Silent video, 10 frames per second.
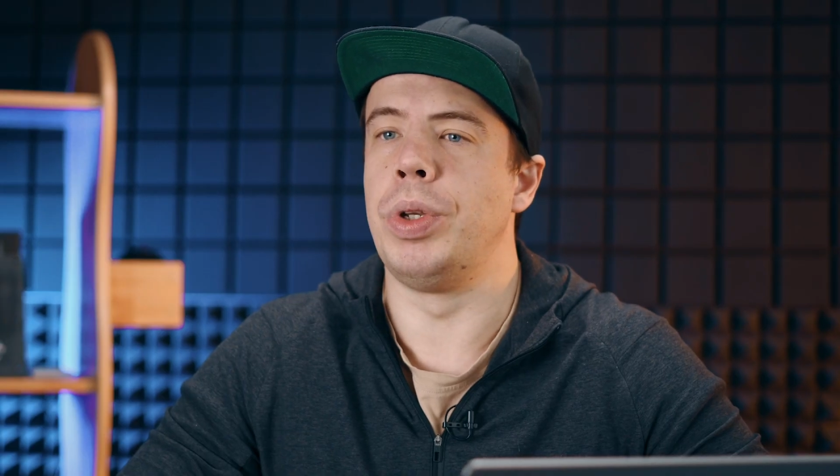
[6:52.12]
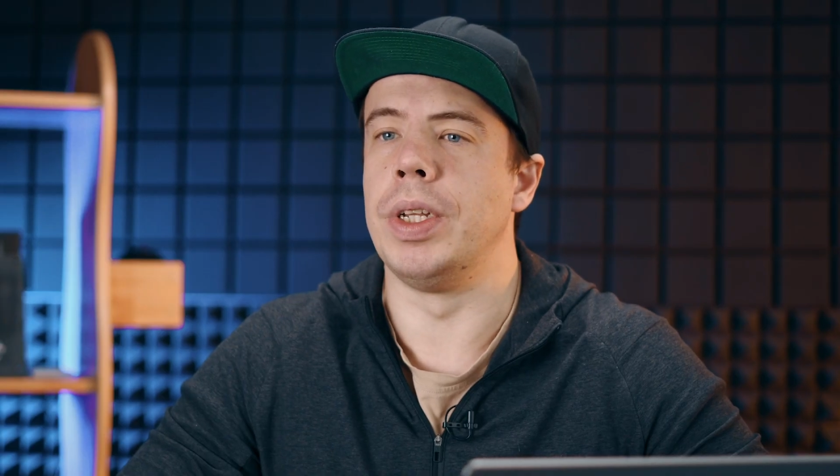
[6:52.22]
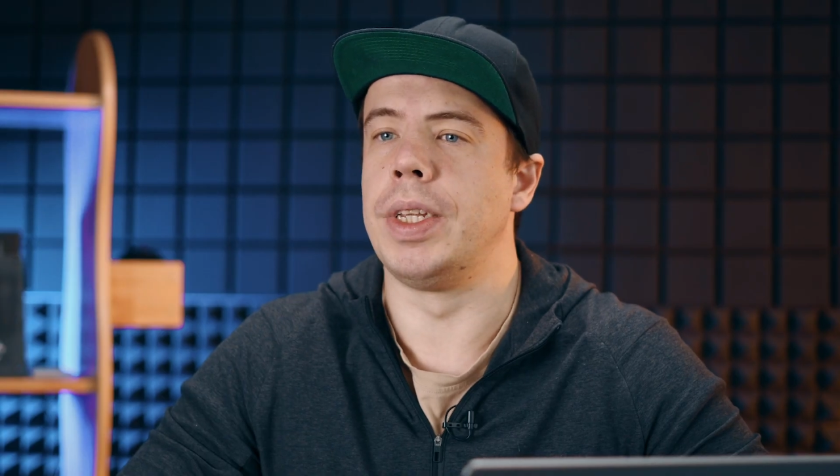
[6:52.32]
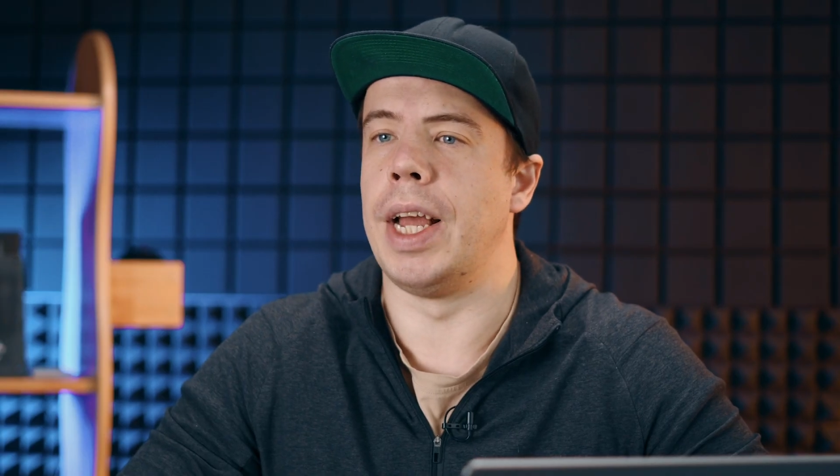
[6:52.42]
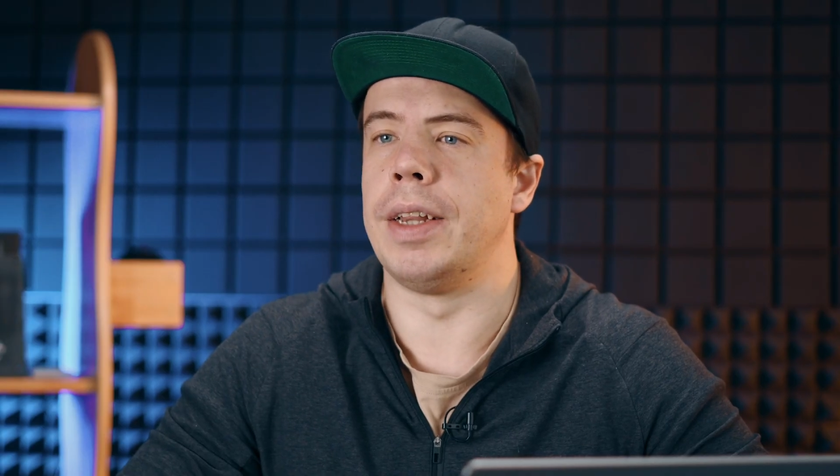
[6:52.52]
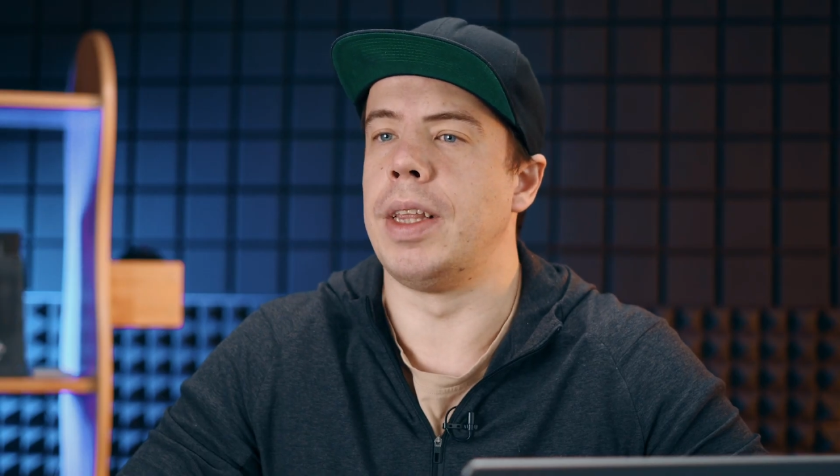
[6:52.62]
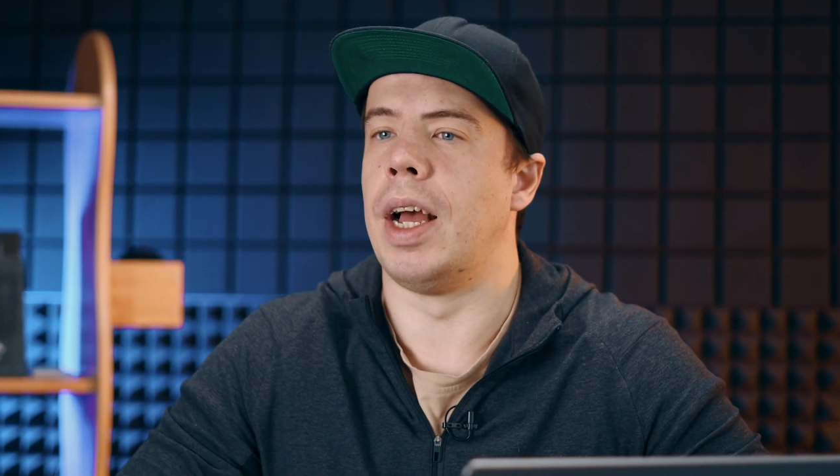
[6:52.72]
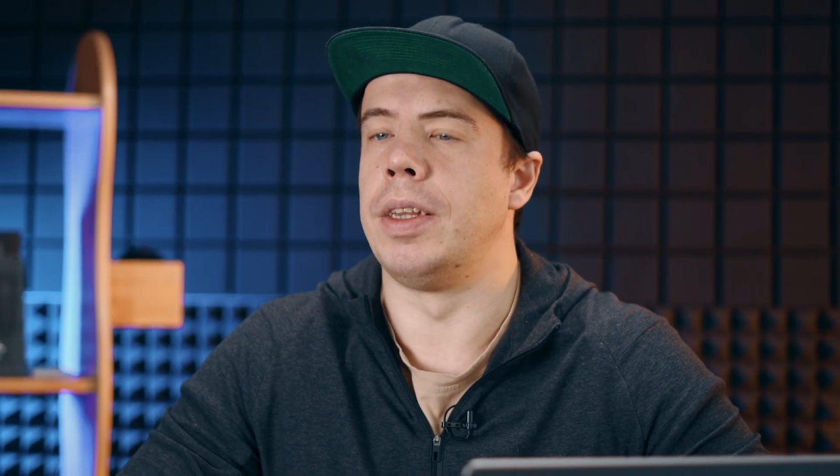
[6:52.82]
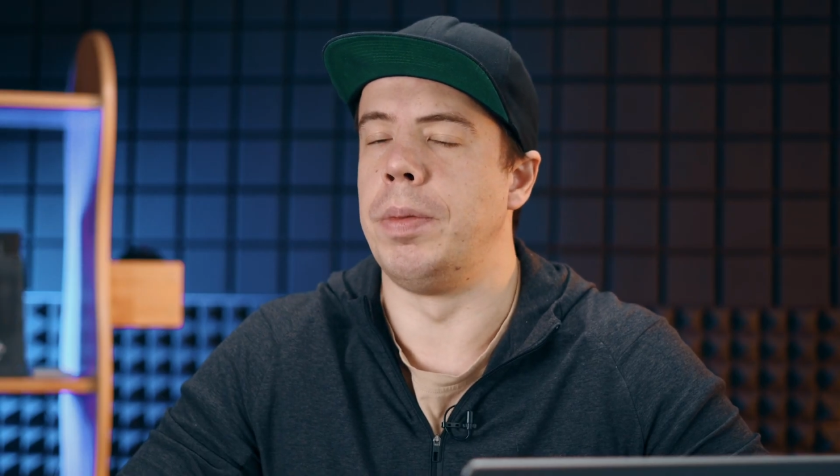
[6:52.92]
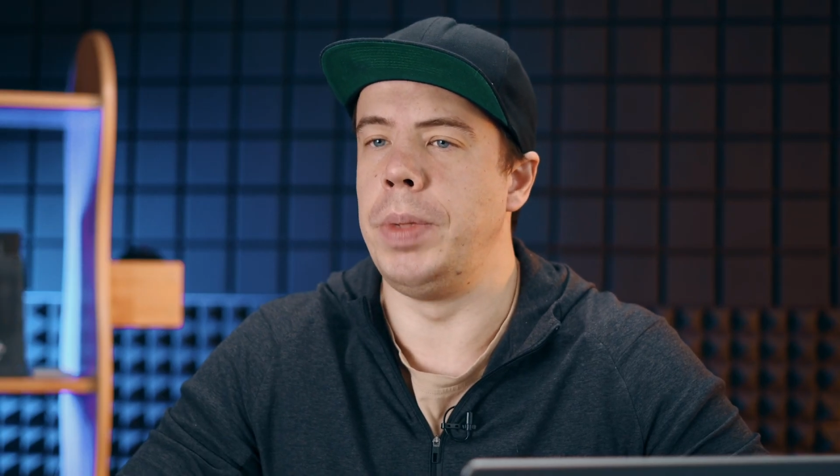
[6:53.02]
Putin can't
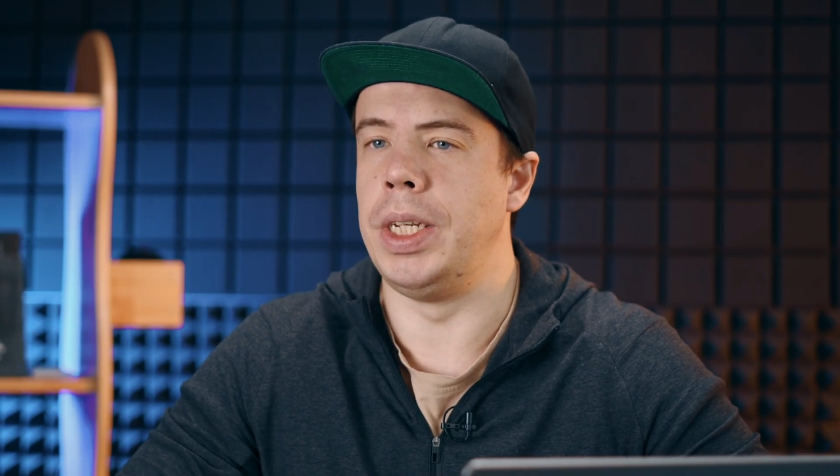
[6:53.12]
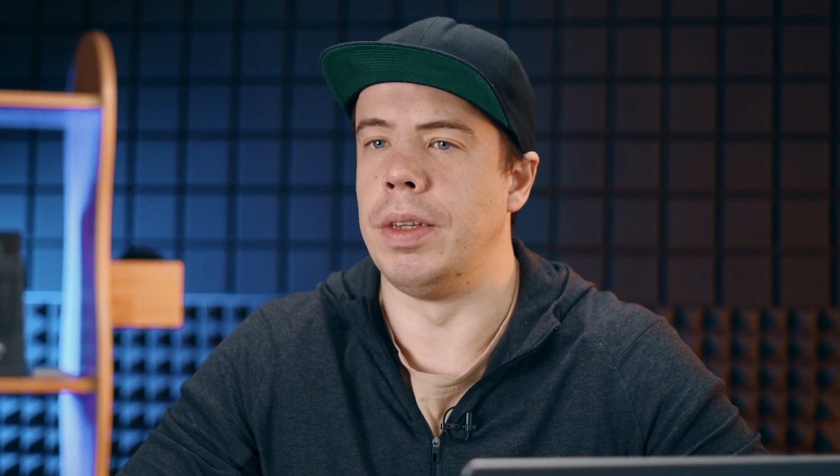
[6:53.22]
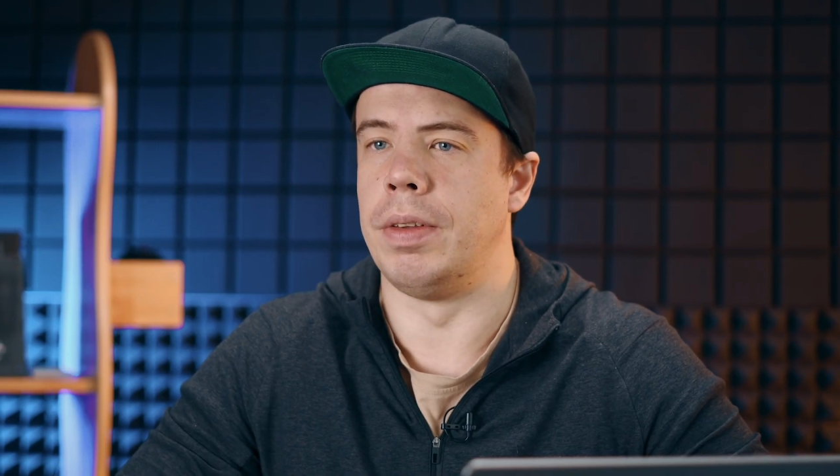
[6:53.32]
admit